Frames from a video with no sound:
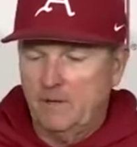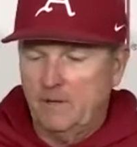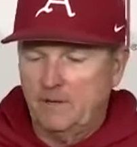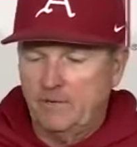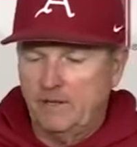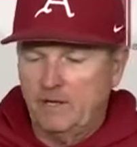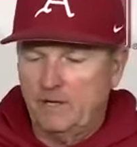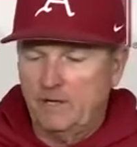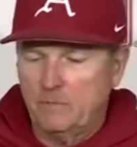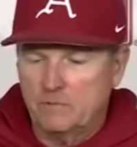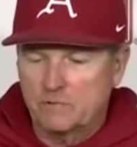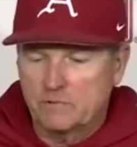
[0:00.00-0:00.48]
I
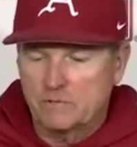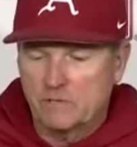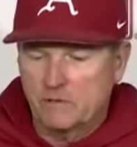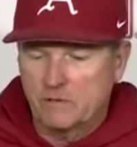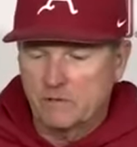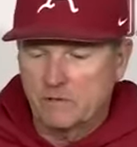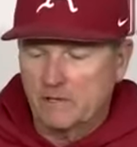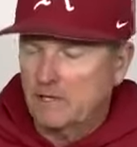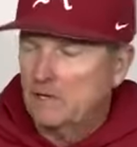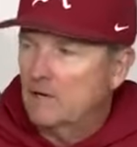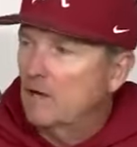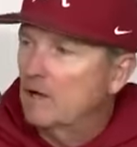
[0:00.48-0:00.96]
think it was their
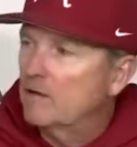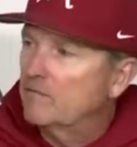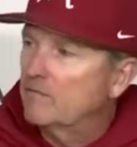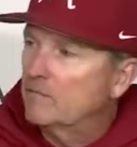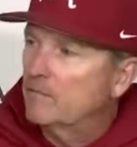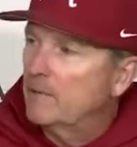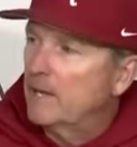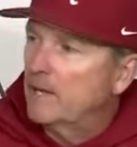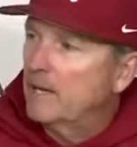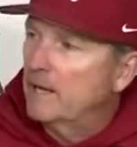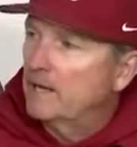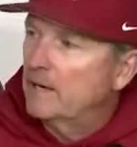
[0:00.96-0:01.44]
leadoff
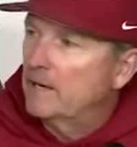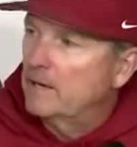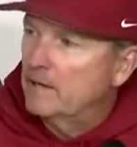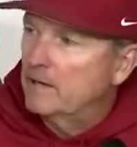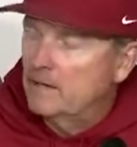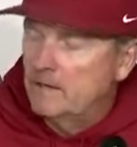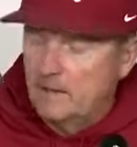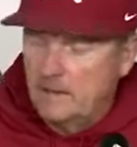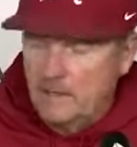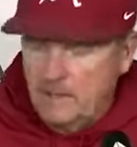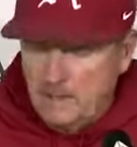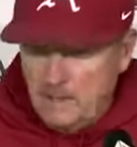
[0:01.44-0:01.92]
man, and